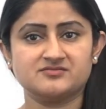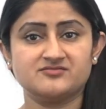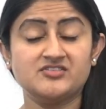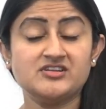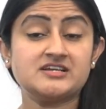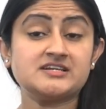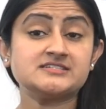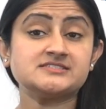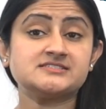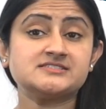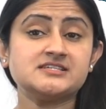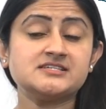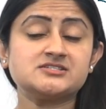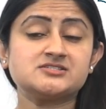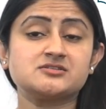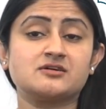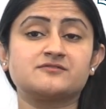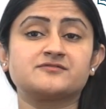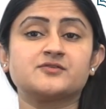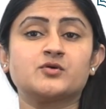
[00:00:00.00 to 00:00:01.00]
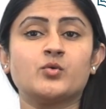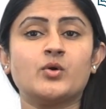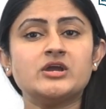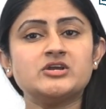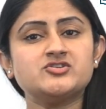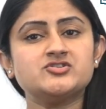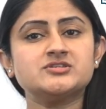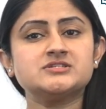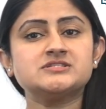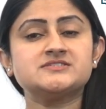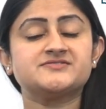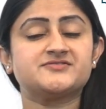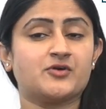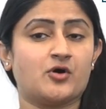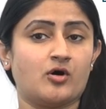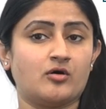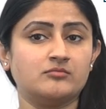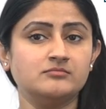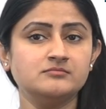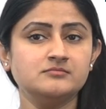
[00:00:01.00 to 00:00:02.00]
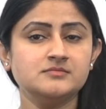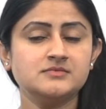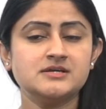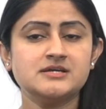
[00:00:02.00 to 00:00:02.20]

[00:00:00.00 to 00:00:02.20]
will consist of questions from